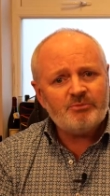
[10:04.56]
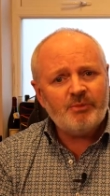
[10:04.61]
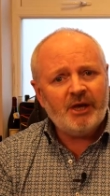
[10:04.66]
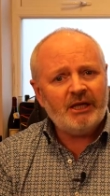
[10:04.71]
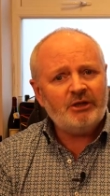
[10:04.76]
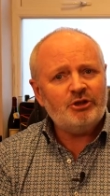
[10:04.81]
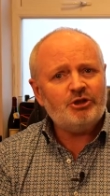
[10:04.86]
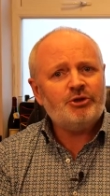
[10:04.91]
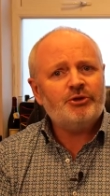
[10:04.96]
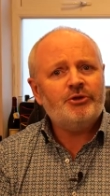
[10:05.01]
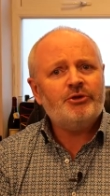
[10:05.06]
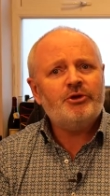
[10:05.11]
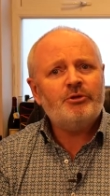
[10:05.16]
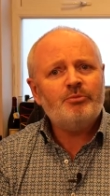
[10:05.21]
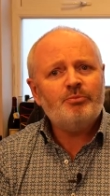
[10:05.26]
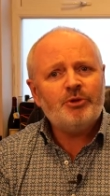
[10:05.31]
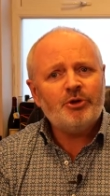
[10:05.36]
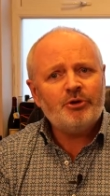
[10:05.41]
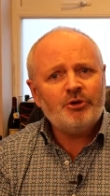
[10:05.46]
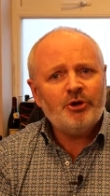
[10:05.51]
making sure
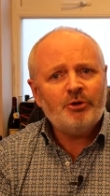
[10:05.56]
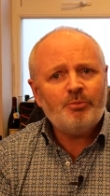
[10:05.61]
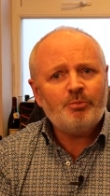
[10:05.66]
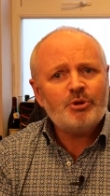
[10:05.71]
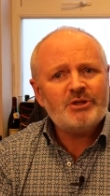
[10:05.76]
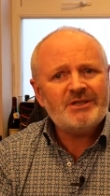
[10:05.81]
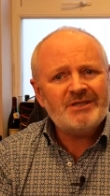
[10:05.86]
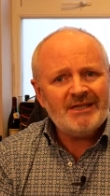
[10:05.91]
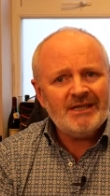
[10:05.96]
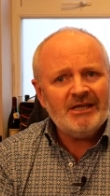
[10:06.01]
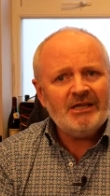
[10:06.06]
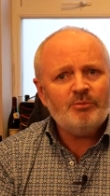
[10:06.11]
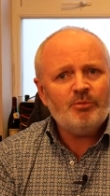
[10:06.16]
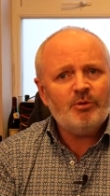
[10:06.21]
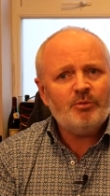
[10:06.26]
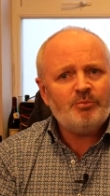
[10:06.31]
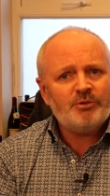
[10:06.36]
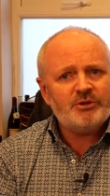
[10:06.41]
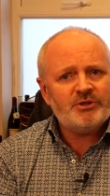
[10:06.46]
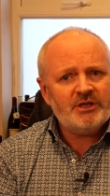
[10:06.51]
they're in a
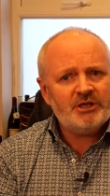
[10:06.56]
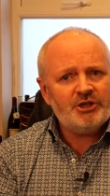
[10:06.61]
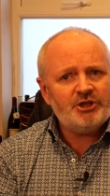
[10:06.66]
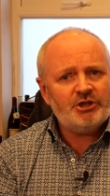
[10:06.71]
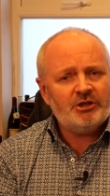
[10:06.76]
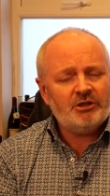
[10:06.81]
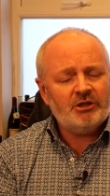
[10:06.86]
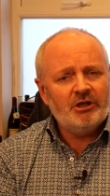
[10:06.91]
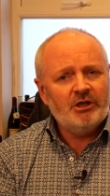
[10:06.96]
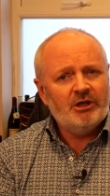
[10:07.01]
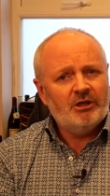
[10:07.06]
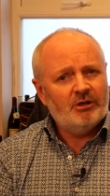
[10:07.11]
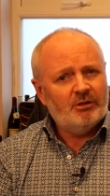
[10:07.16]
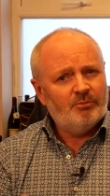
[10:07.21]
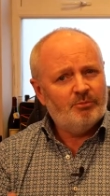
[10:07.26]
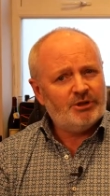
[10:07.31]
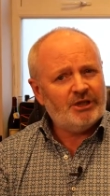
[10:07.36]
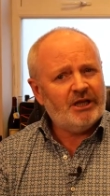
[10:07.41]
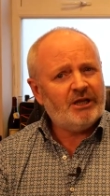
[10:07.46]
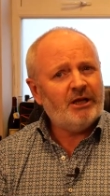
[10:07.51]
proceedable position.
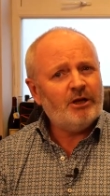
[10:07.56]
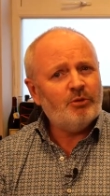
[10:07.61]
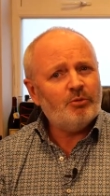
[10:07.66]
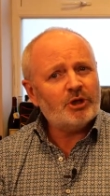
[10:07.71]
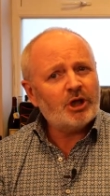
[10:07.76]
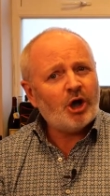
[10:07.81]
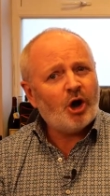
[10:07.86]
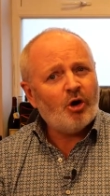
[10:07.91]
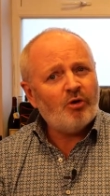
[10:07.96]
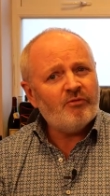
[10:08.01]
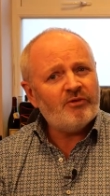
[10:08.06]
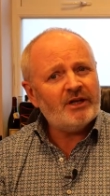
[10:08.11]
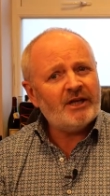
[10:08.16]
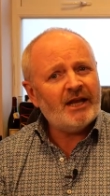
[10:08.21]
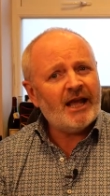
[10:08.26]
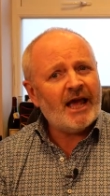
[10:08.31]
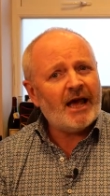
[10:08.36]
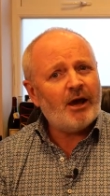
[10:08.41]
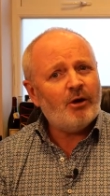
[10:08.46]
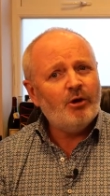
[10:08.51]
Particularly with COVID
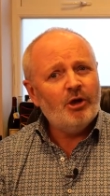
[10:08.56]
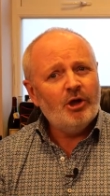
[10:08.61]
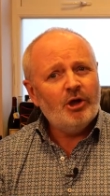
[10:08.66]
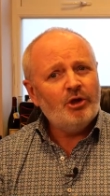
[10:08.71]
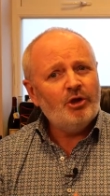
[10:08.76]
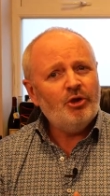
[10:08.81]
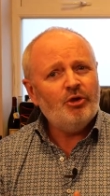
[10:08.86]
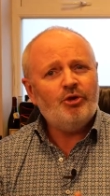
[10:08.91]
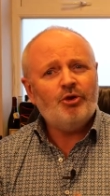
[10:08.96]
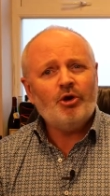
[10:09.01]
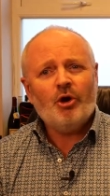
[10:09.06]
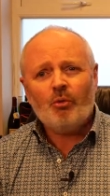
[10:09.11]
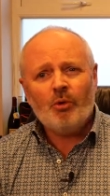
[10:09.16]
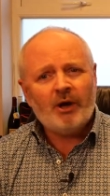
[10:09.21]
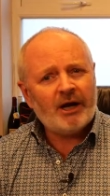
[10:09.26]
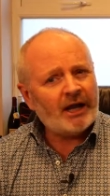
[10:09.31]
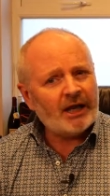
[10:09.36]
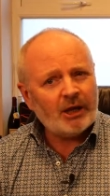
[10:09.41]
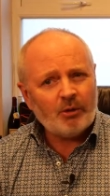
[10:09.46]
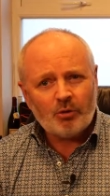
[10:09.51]
now, you don't
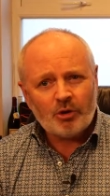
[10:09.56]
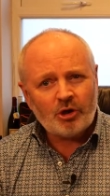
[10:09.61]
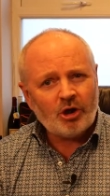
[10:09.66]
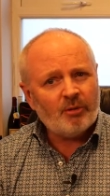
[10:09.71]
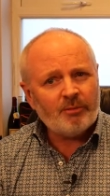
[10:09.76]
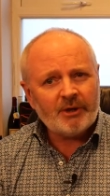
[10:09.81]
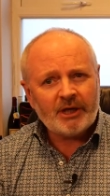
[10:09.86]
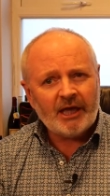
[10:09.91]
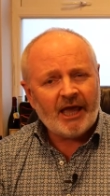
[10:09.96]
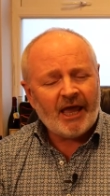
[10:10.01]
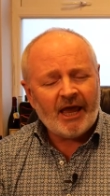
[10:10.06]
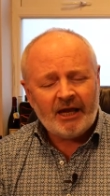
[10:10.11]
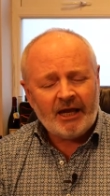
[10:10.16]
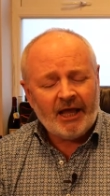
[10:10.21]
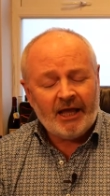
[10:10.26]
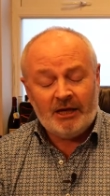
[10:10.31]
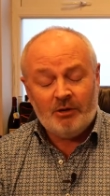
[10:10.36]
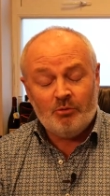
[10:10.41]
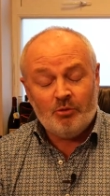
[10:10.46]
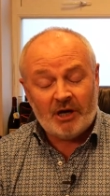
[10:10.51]
want anyone
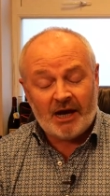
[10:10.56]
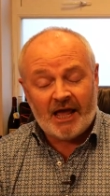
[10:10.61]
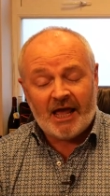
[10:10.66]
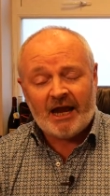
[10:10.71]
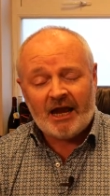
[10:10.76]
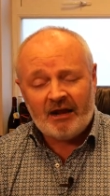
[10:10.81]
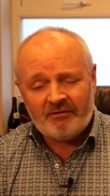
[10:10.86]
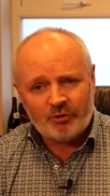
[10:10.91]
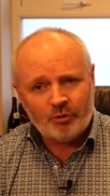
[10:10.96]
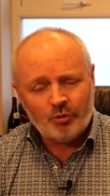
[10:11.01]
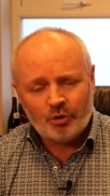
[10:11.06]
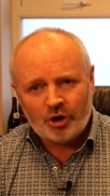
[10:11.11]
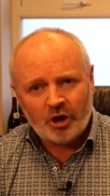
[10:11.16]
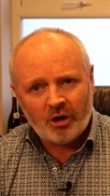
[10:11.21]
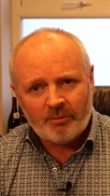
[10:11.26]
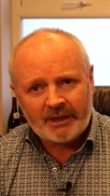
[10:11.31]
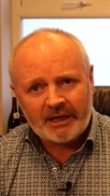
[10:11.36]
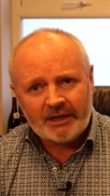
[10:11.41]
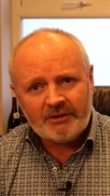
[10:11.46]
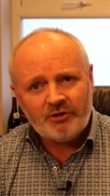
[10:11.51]
and everyone
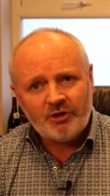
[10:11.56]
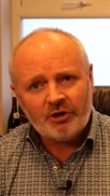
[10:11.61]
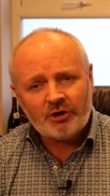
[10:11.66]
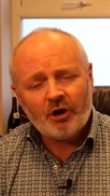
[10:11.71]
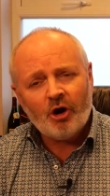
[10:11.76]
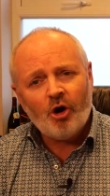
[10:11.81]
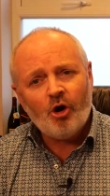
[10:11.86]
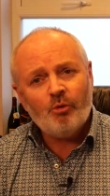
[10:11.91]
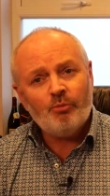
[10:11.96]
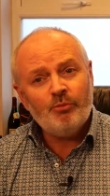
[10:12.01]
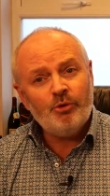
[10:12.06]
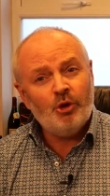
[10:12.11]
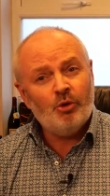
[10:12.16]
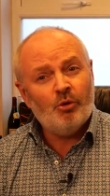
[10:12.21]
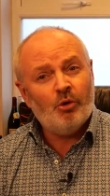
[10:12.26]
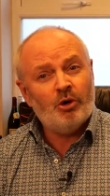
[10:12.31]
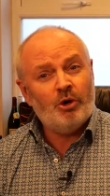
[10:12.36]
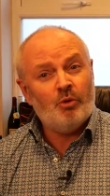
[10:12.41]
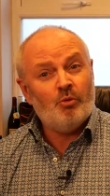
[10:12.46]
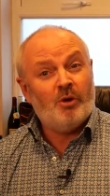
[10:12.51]
coming into your home.
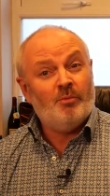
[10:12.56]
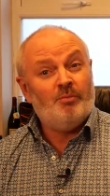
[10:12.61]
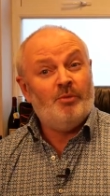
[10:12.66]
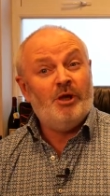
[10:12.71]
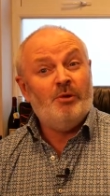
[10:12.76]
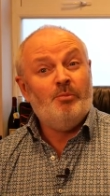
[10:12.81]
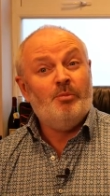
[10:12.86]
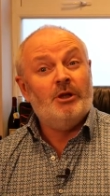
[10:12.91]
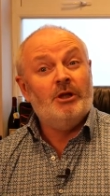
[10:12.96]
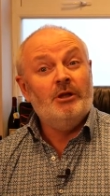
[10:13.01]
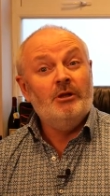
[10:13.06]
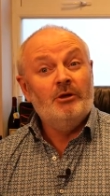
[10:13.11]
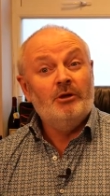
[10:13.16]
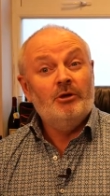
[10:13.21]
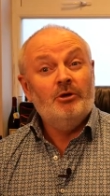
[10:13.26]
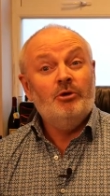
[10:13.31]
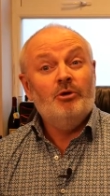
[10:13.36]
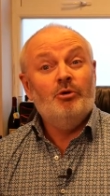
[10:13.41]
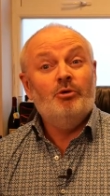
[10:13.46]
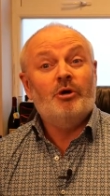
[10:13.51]
You only want people
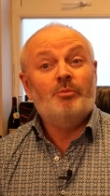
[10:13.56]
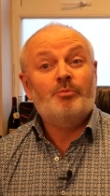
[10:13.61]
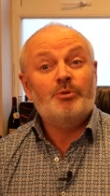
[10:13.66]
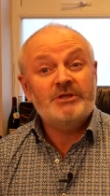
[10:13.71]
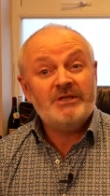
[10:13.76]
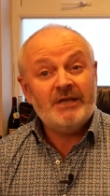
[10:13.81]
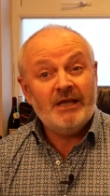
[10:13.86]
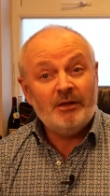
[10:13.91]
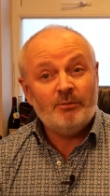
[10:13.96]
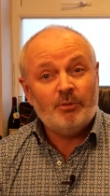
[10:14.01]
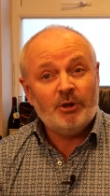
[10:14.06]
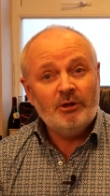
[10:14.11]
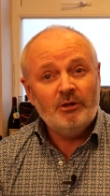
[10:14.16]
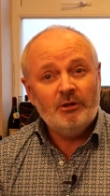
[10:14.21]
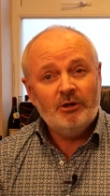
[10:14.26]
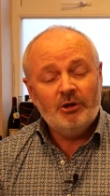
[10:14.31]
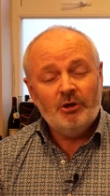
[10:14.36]
who are proceedable,